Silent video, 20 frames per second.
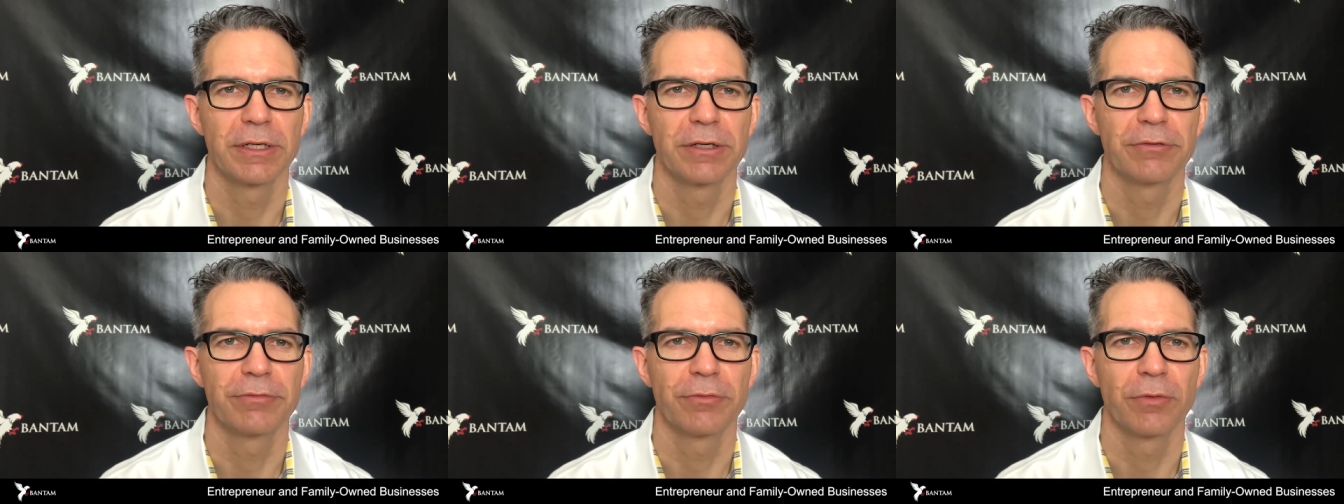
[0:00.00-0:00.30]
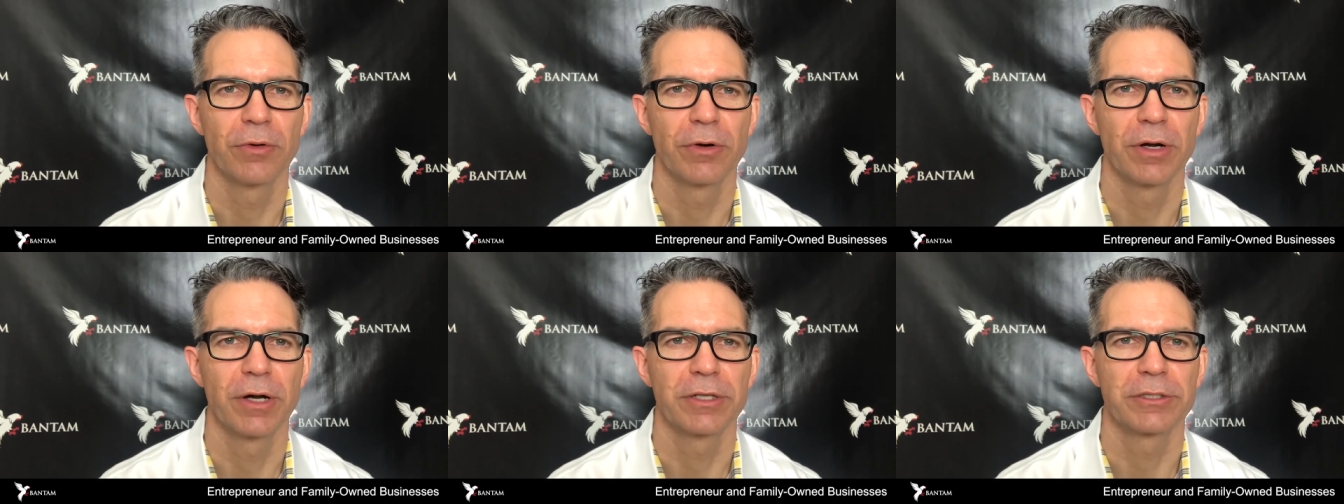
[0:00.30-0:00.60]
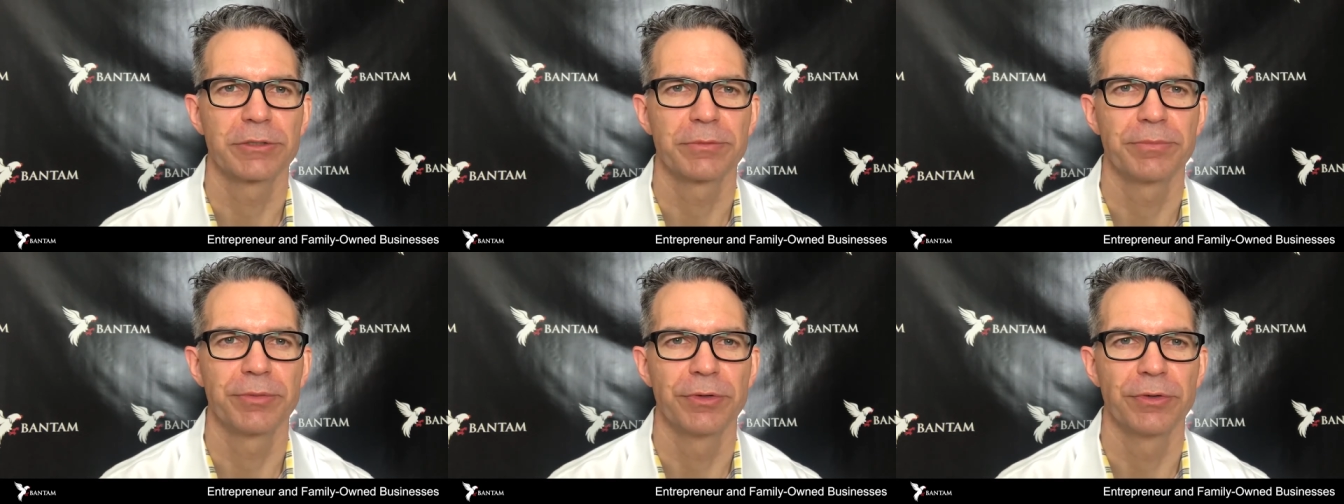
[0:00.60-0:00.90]
for
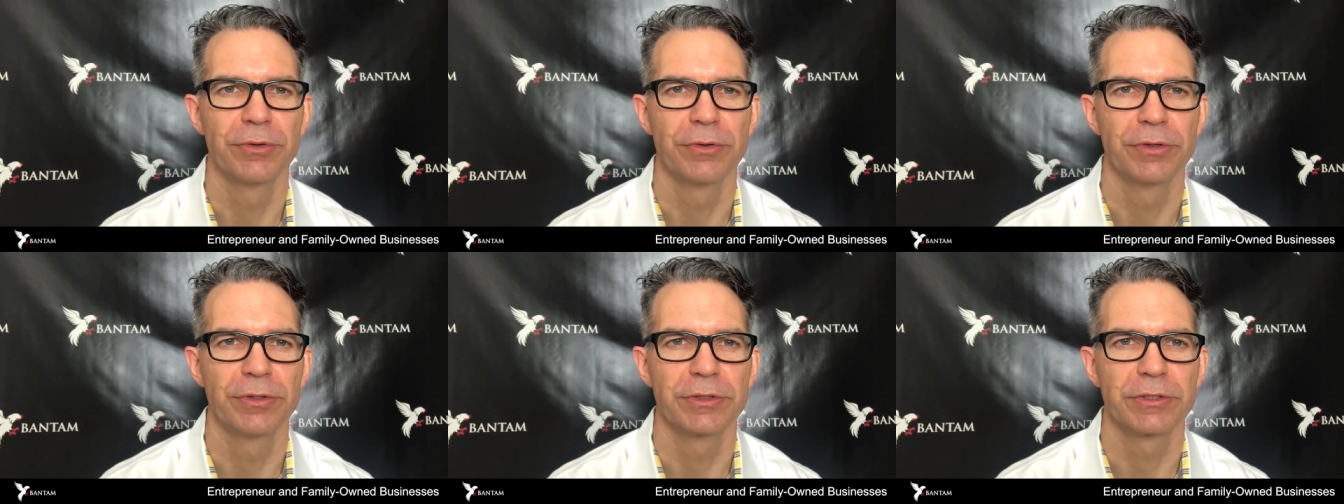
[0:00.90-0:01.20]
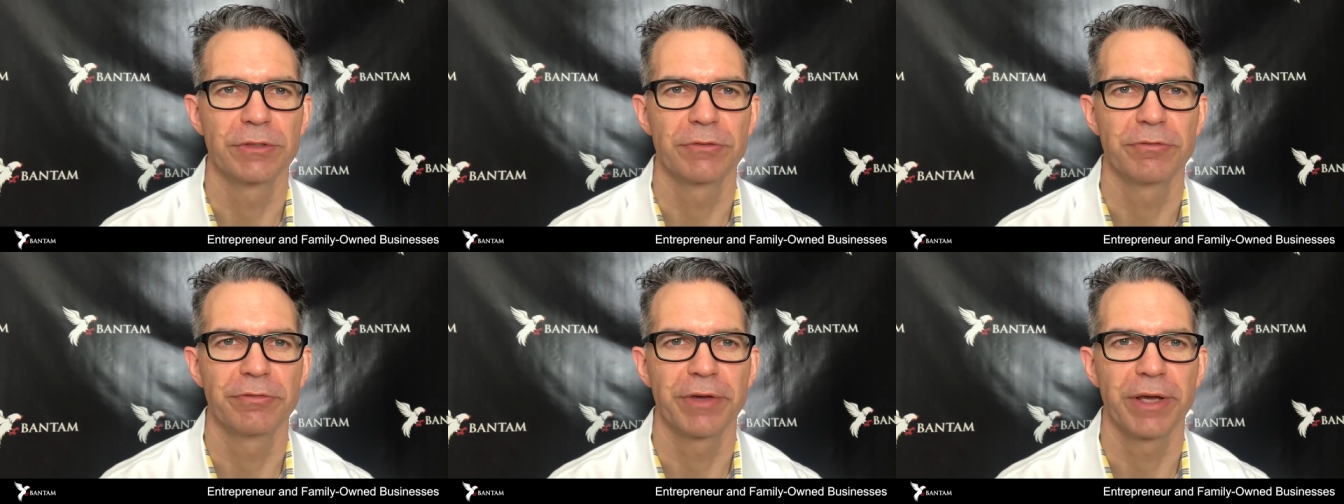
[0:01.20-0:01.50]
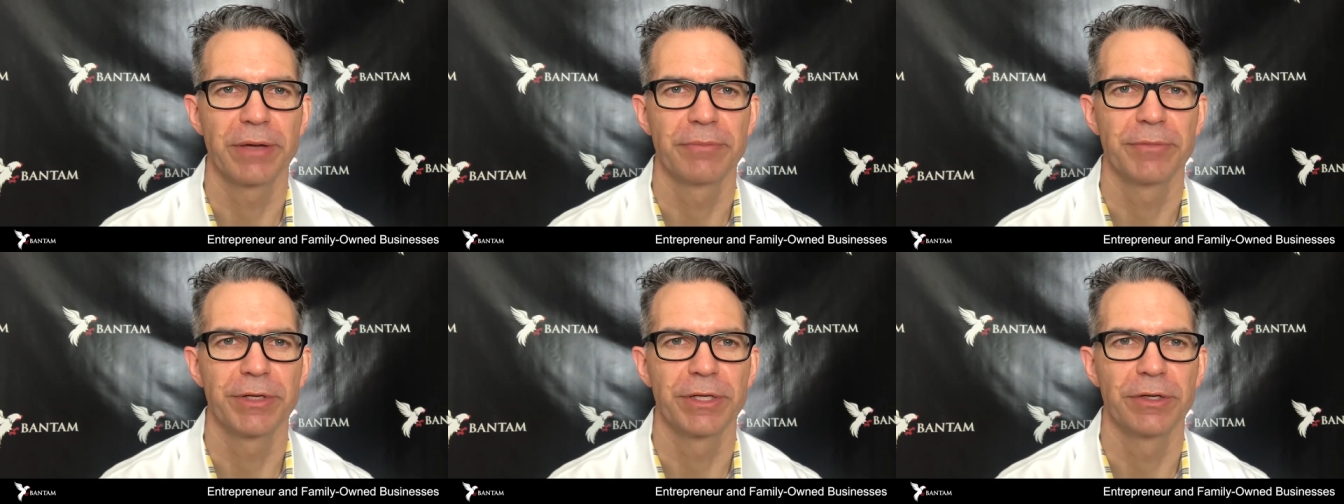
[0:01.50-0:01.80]
entrepreneurs and
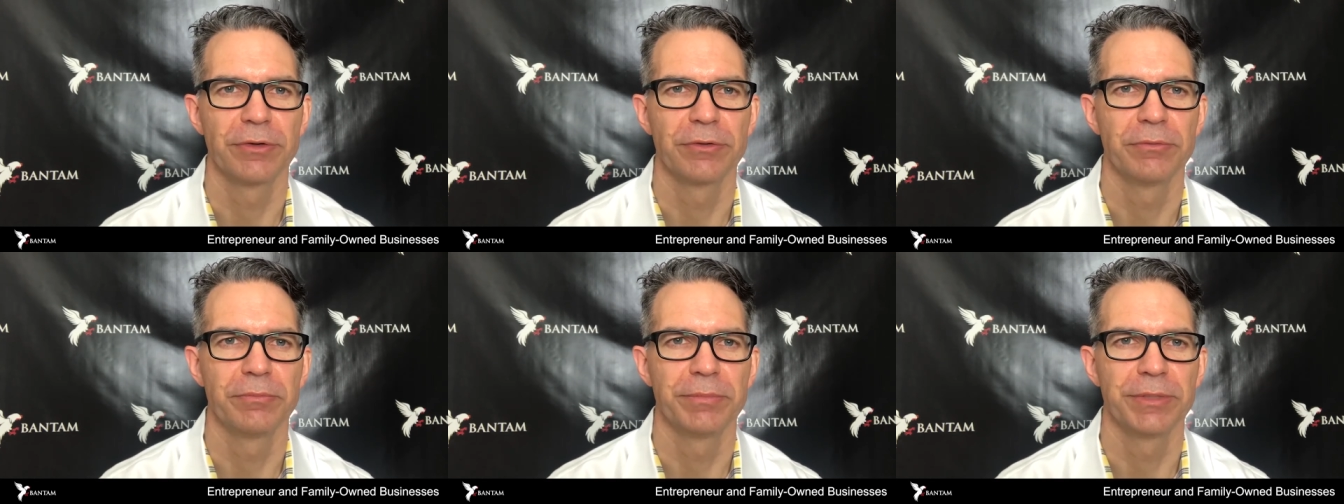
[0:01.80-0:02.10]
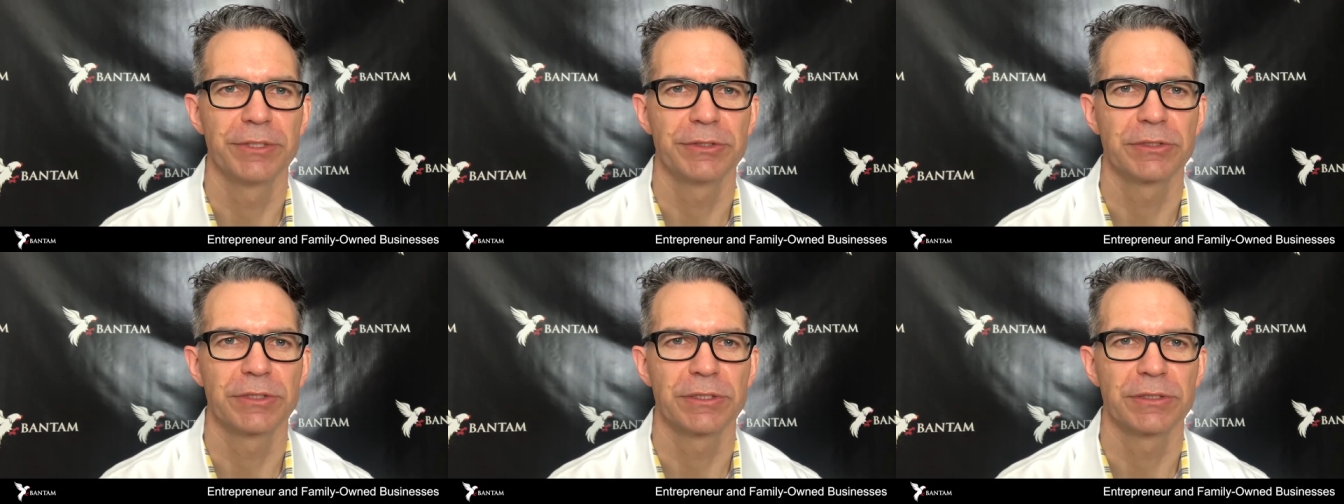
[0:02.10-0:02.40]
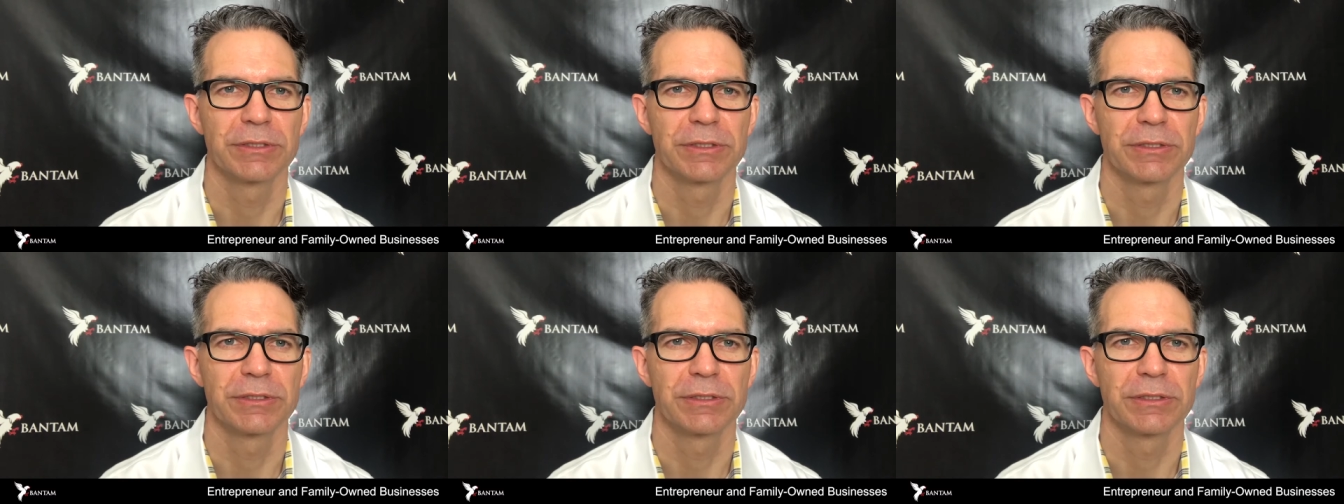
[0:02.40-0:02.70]
family-owned
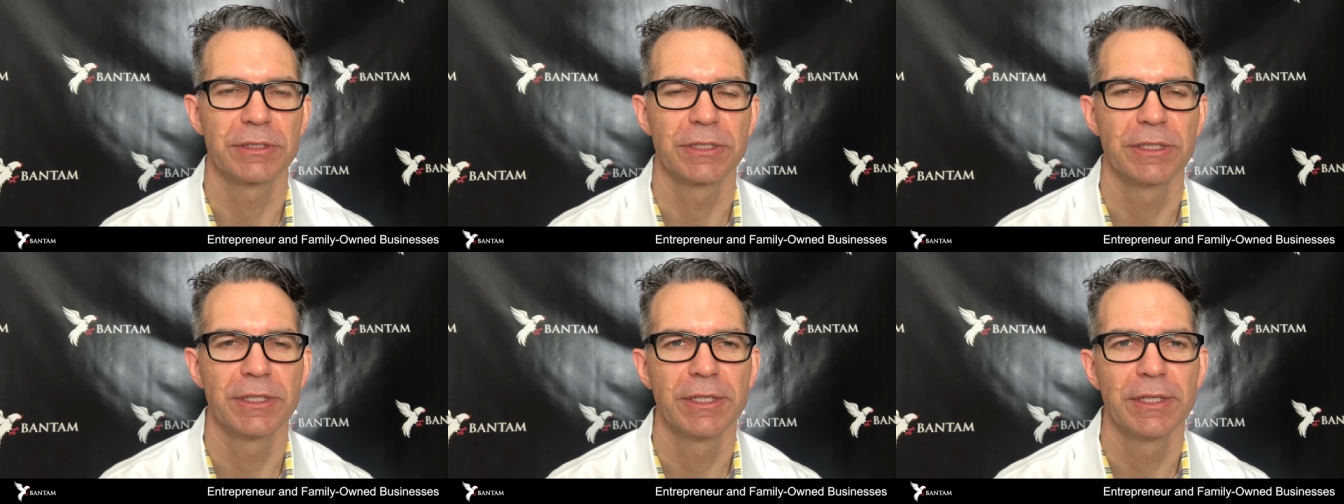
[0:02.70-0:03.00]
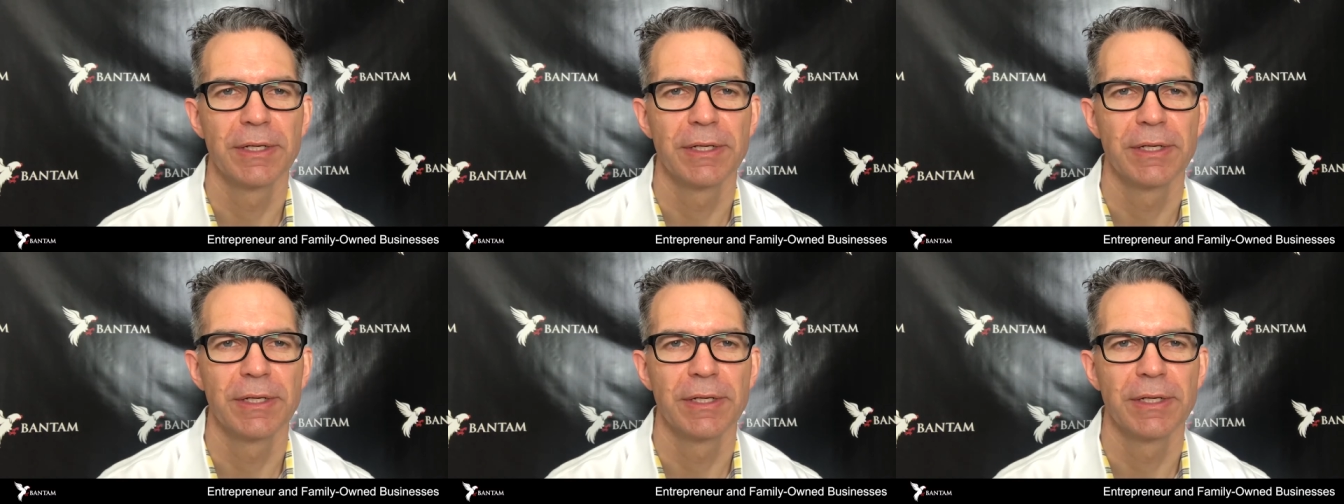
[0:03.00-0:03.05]
businesses.